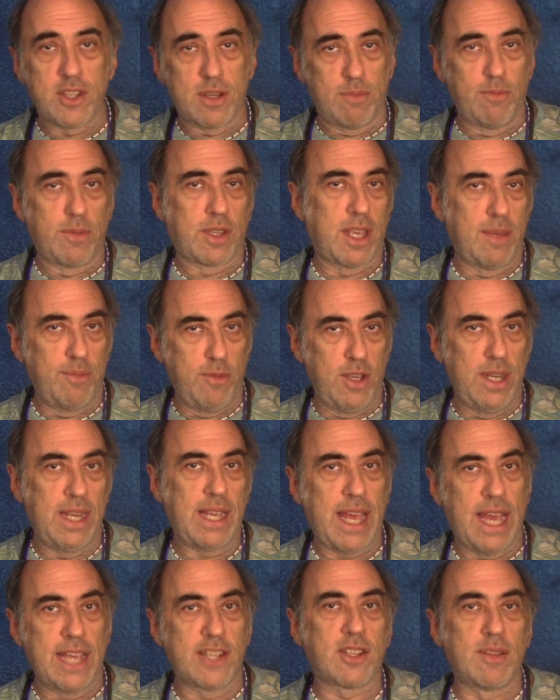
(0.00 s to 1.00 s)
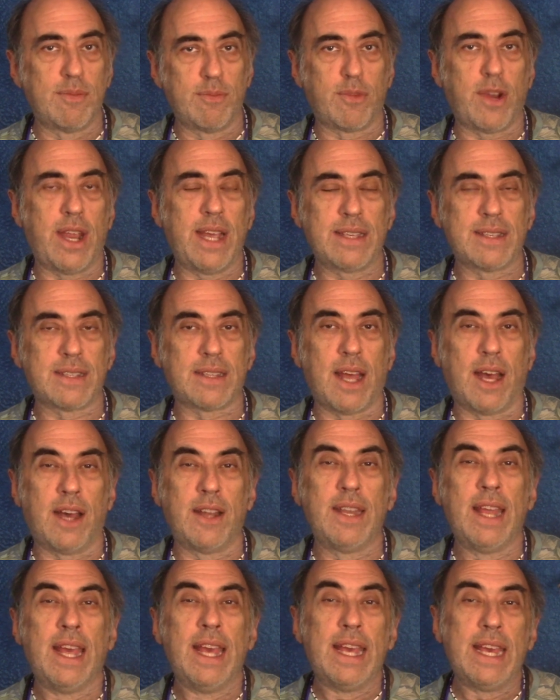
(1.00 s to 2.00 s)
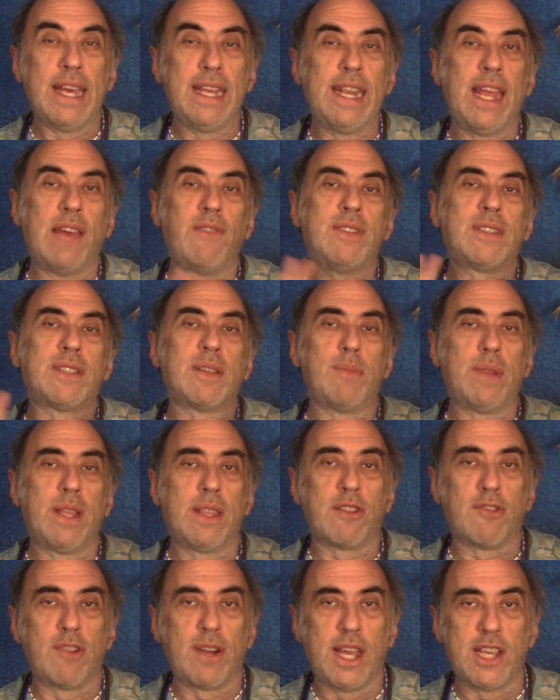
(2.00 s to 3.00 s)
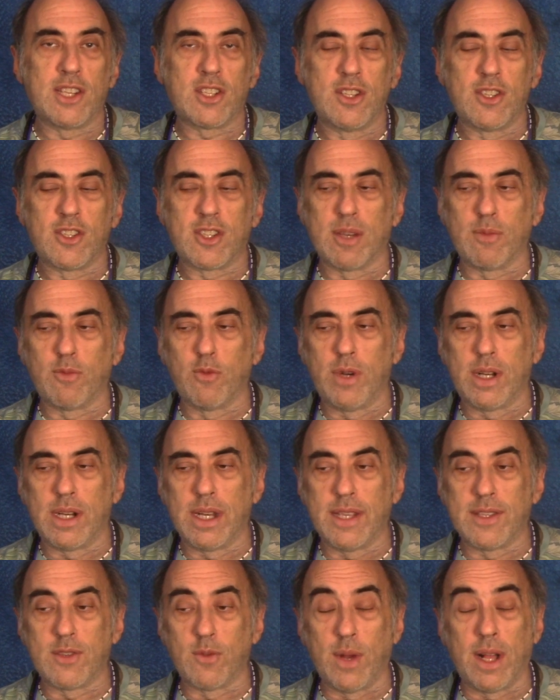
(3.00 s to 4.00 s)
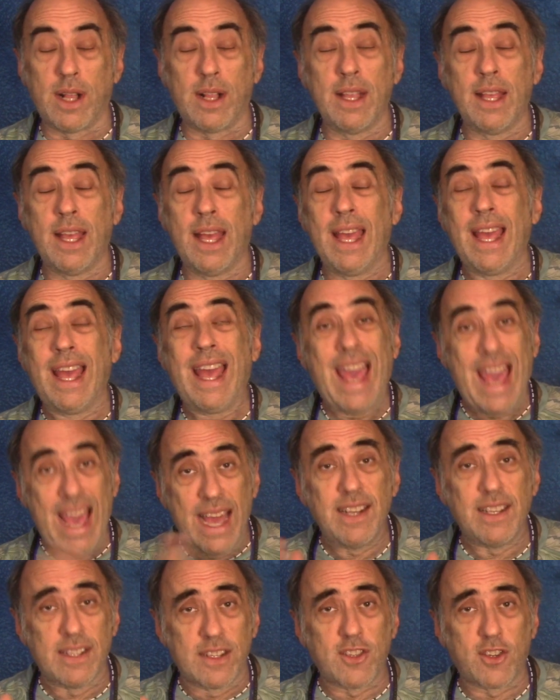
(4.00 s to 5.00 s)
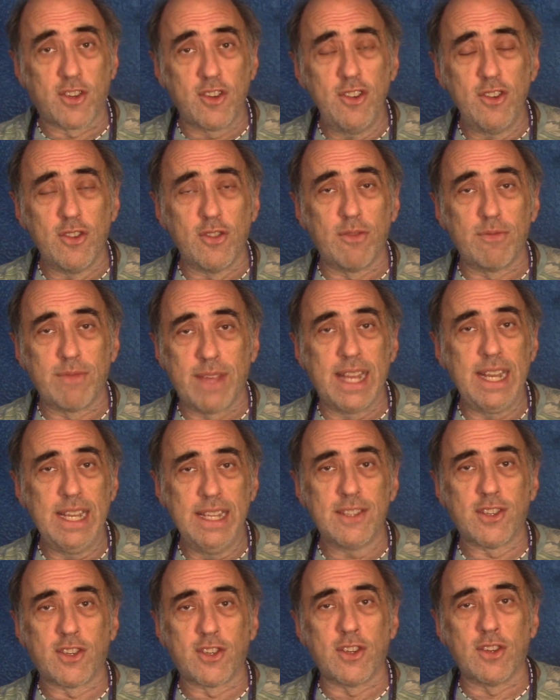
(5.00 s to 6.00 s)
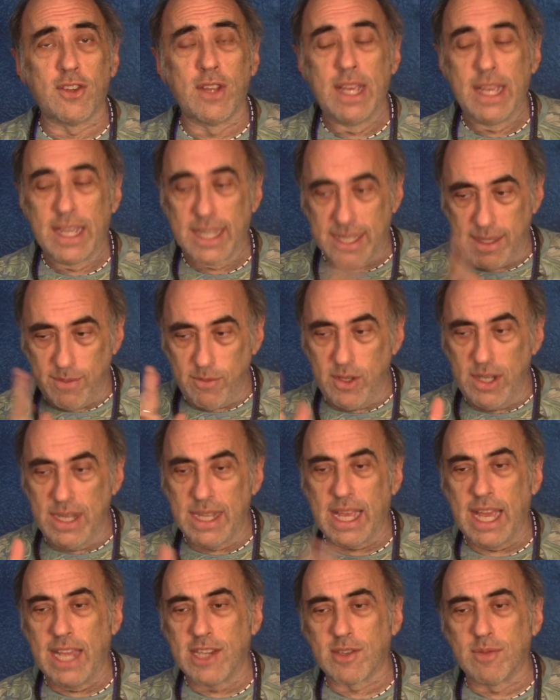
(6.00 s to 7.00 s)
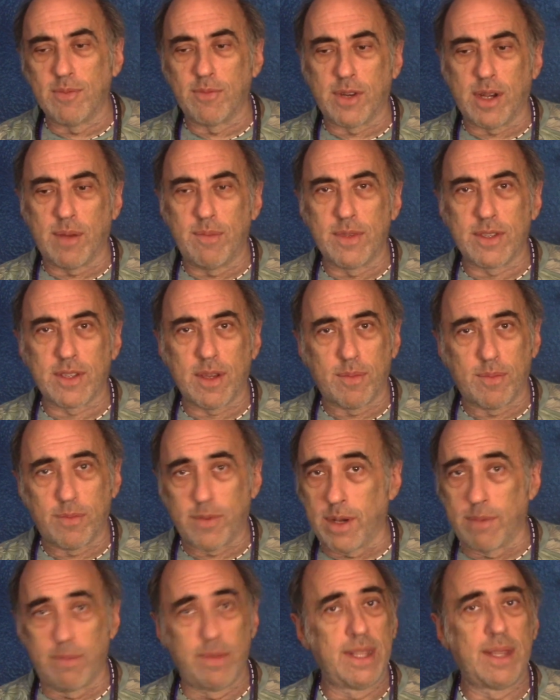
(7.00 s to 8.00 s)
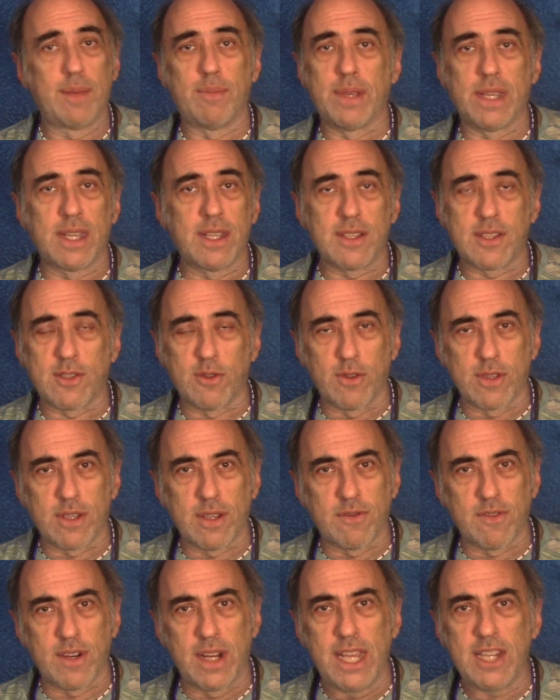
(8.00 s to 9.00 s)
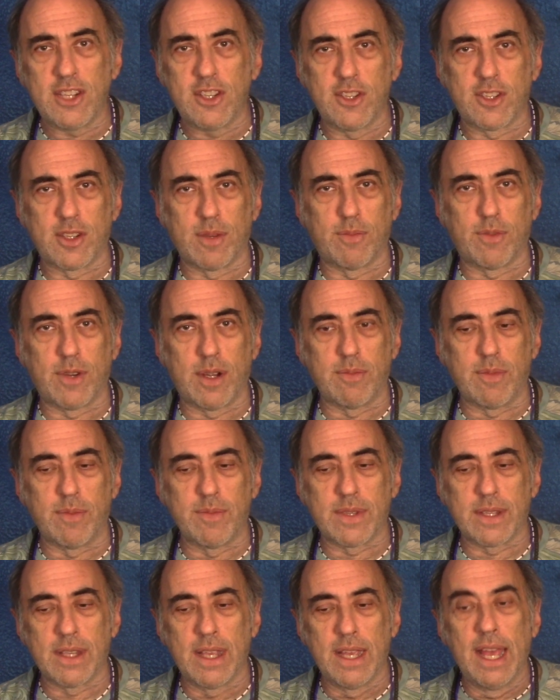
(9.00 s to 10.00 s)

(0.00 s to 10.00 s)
communication breaks down, inevitably the relationship will as well. And it's true, that is true. Communication problems are probably the biggest source of relationship problems.